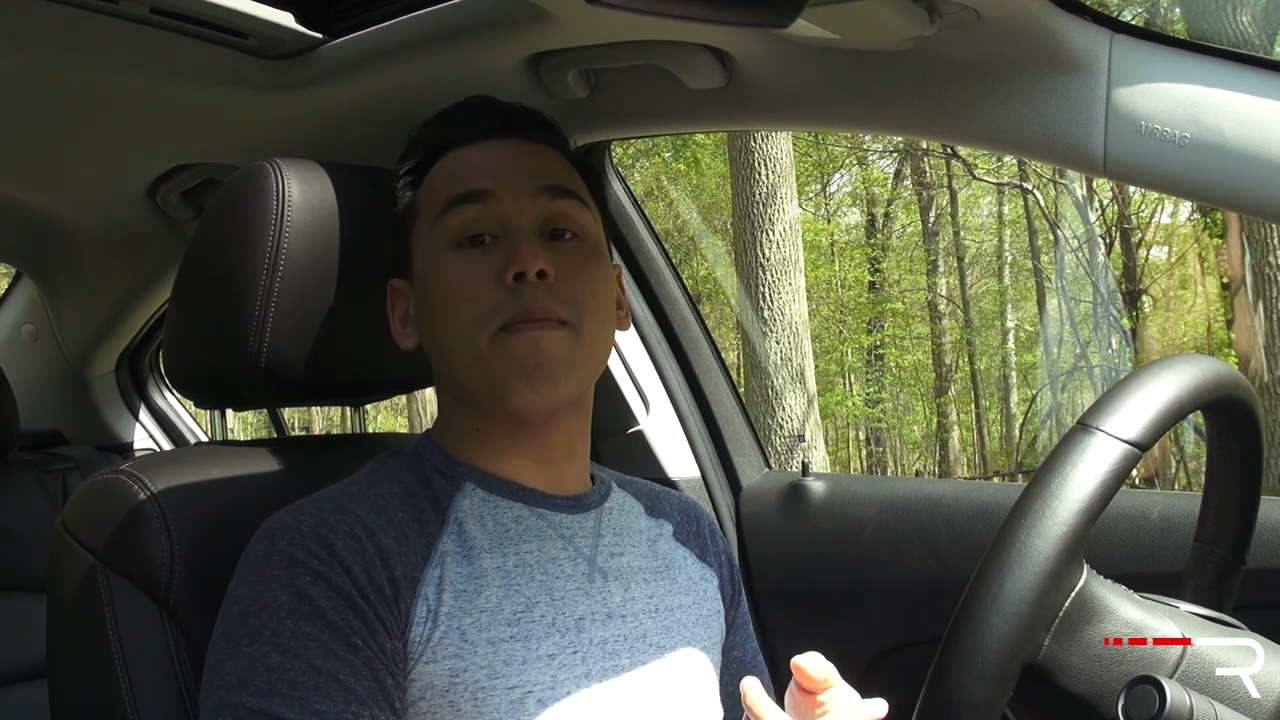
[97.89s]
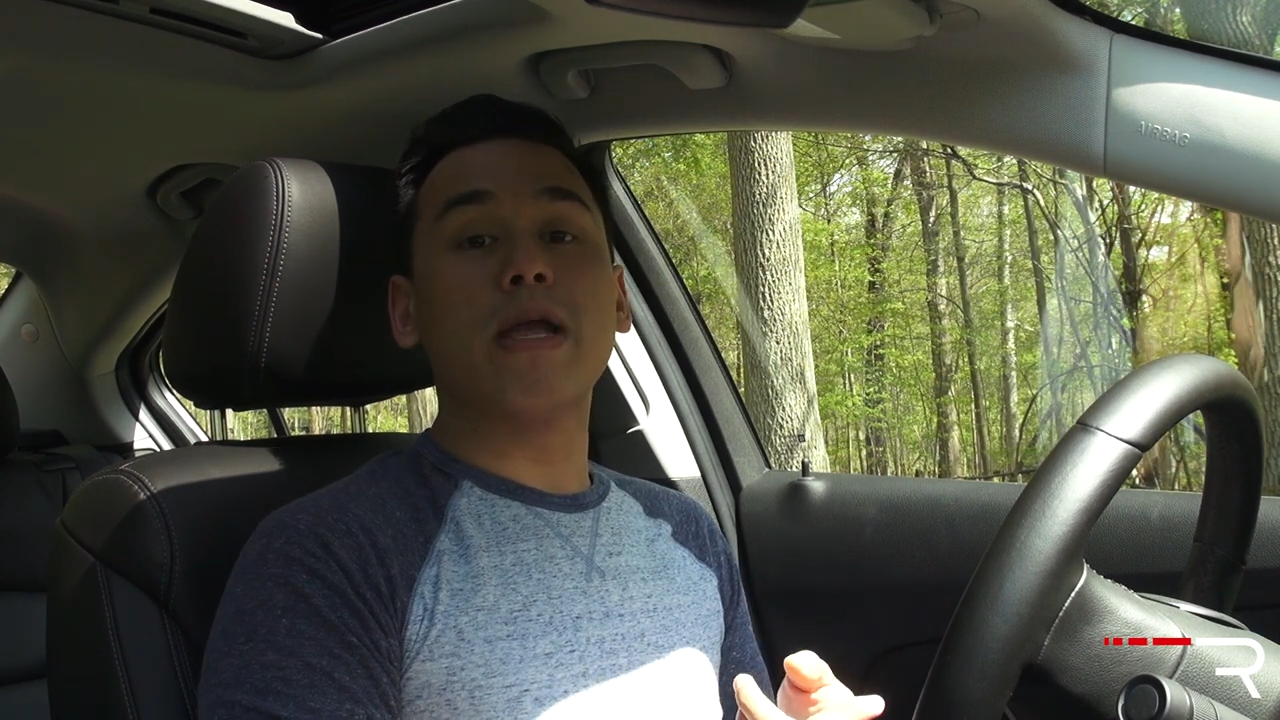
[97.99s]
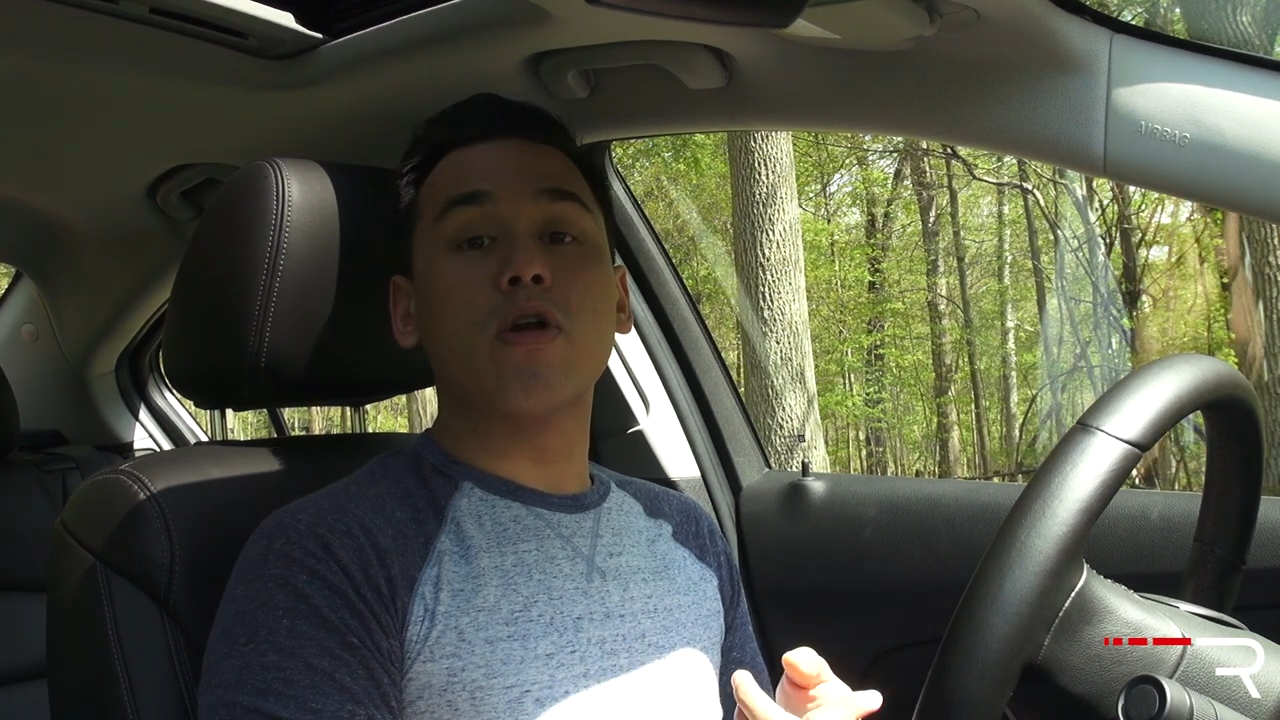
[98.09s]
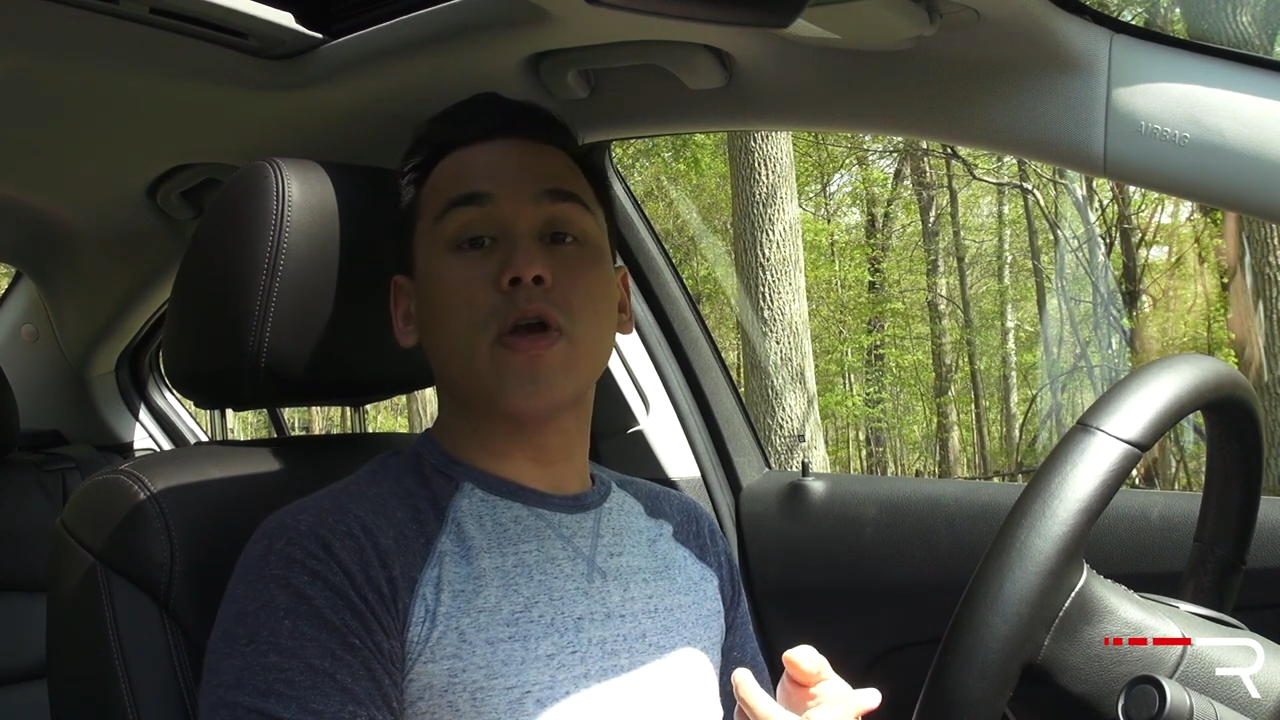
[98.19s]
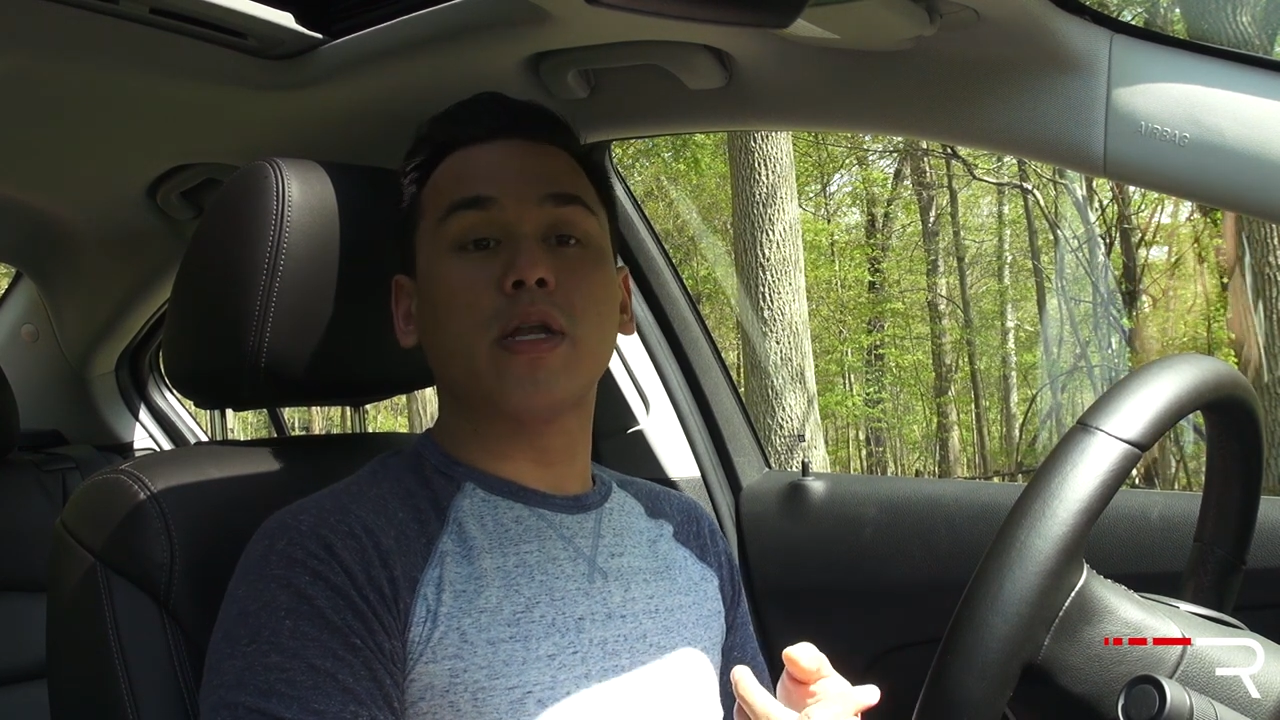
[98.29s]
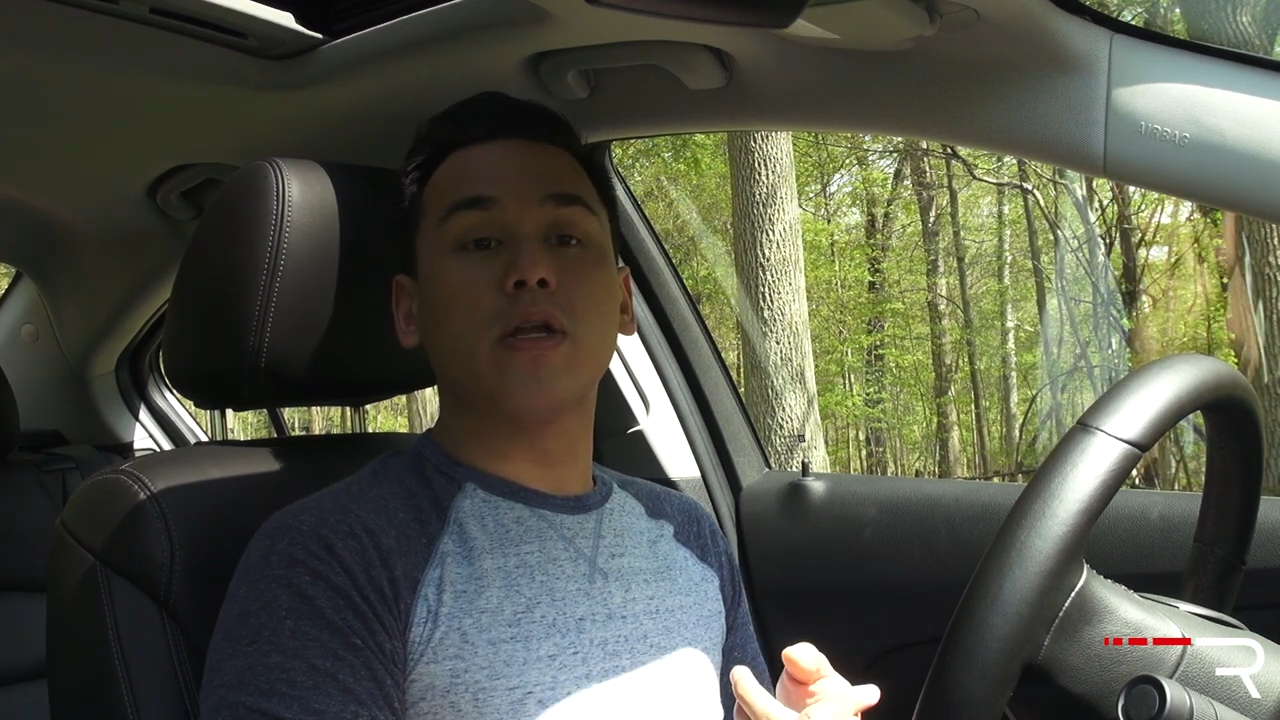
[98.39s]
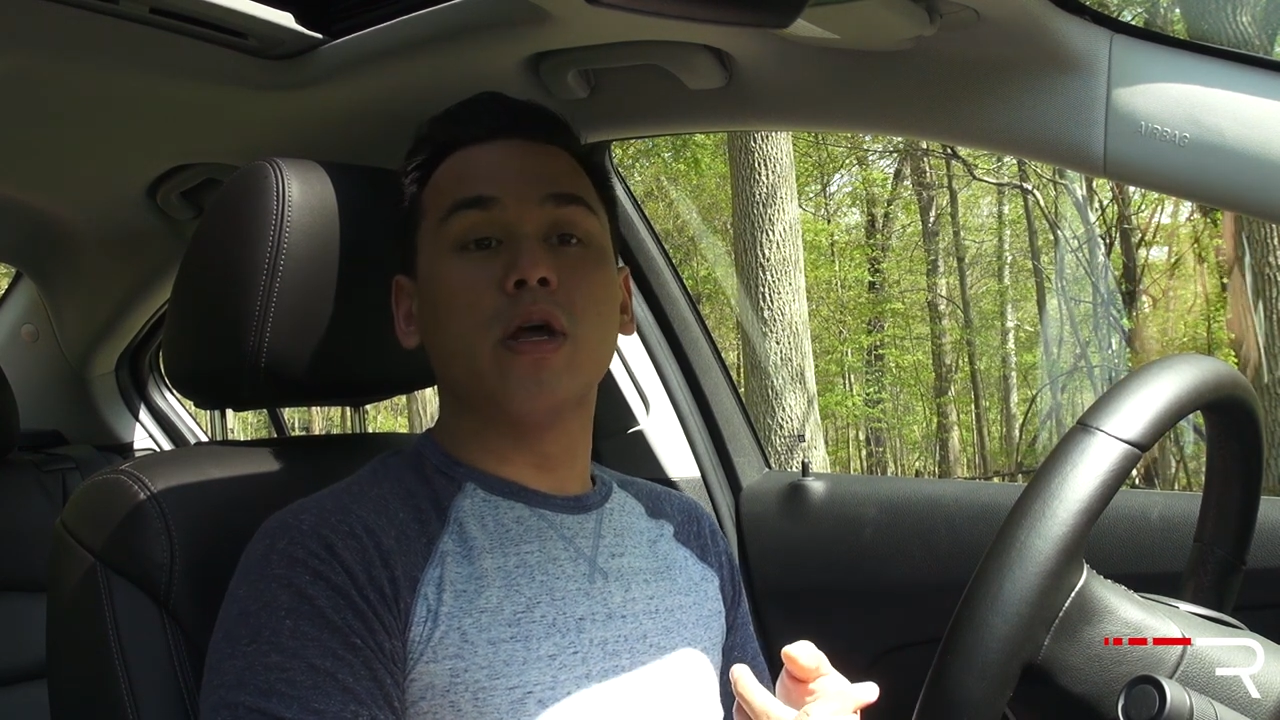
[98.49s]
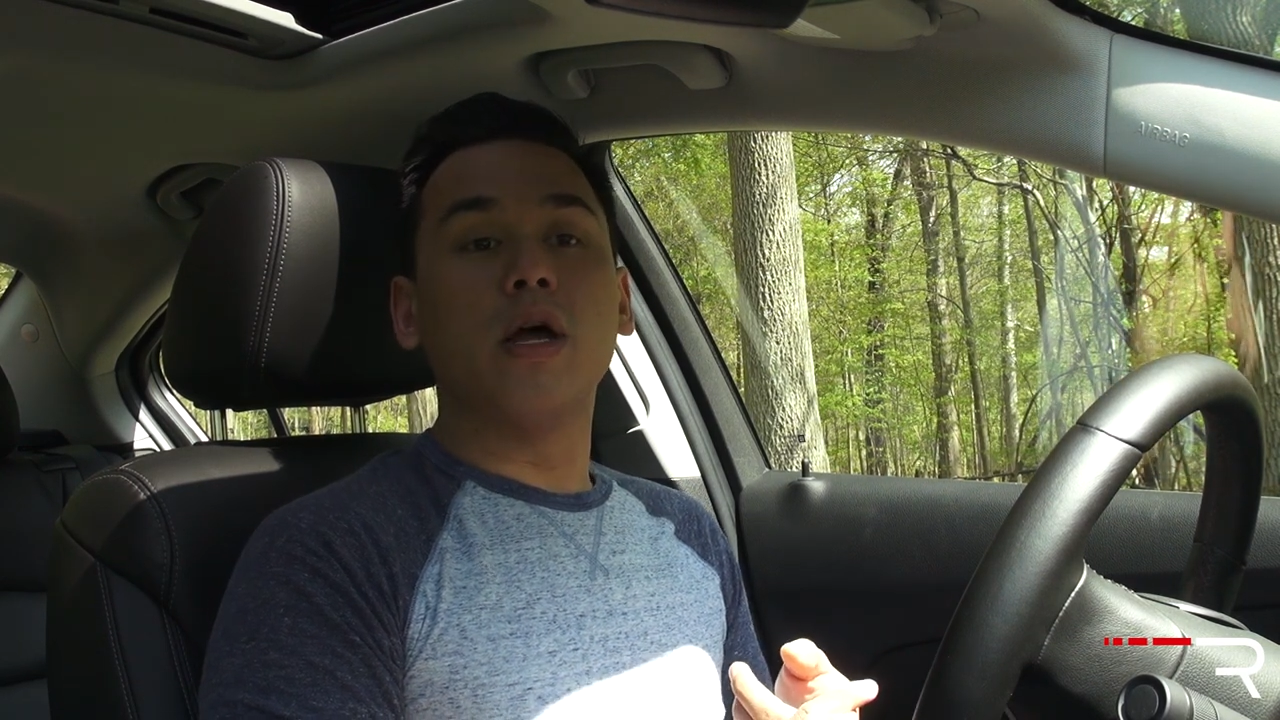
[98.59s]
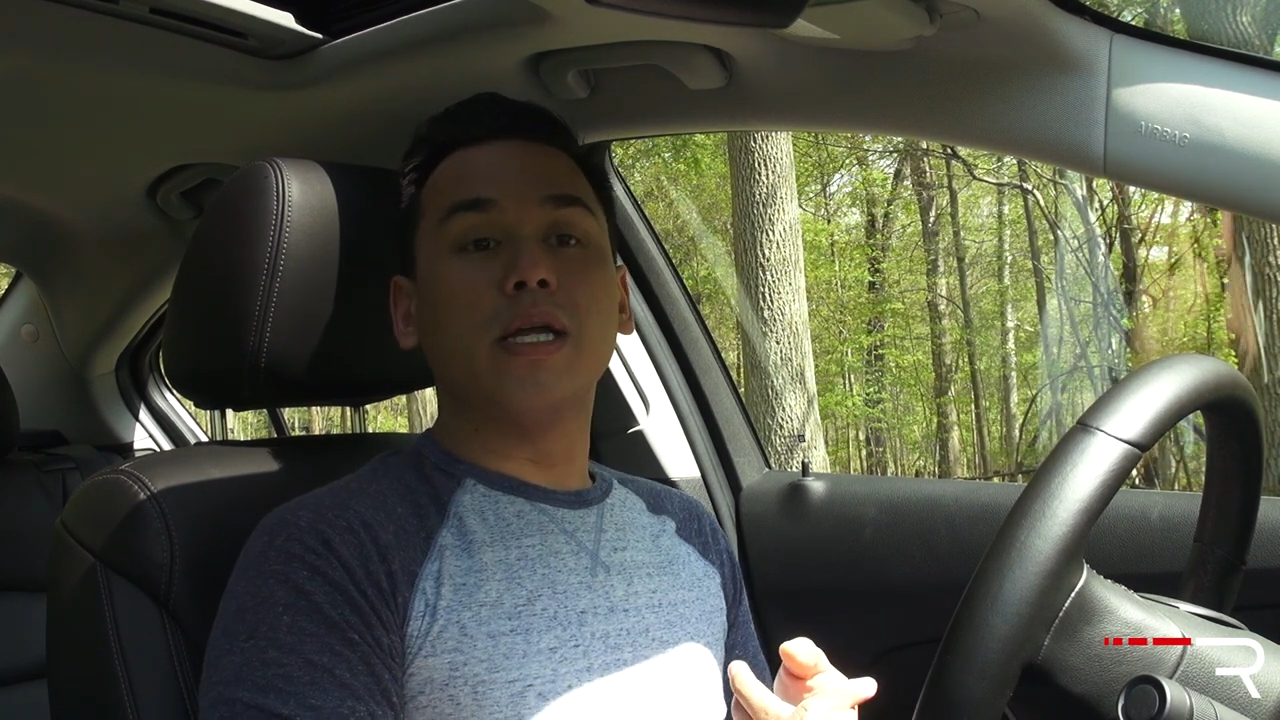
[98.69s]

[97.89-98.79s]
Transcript: American